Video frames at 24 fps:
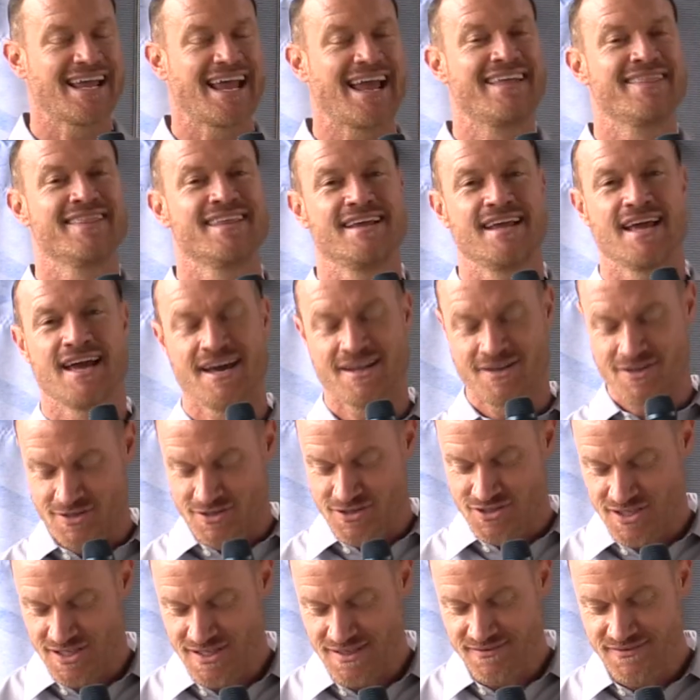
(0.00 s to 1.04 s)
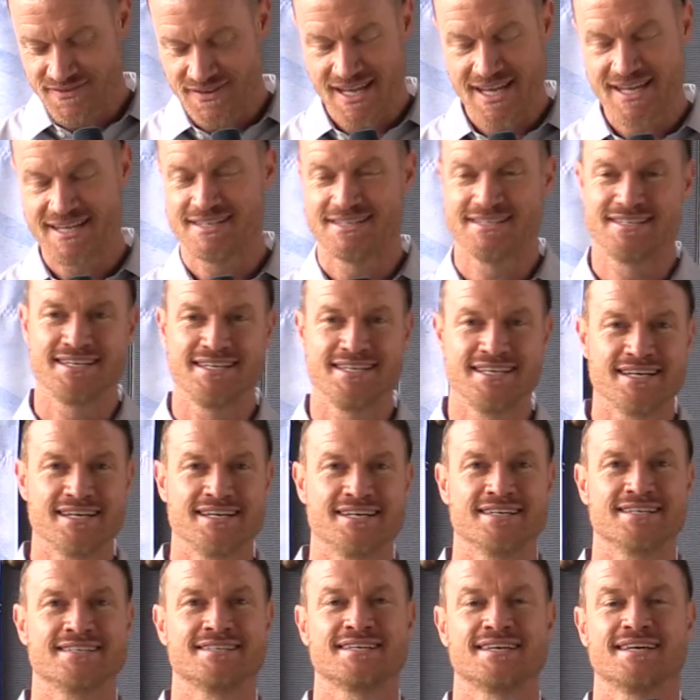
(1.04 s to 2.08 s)
and the energy of Nate
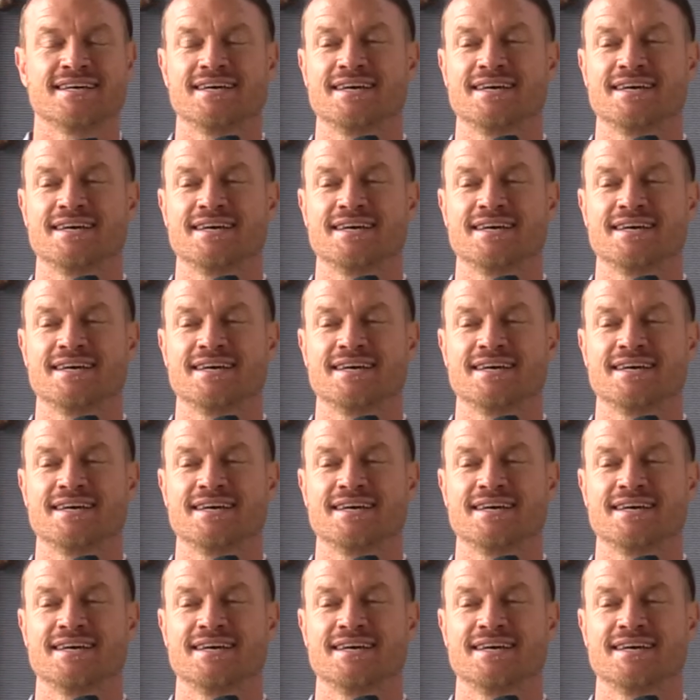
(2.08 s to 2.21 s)
Diaz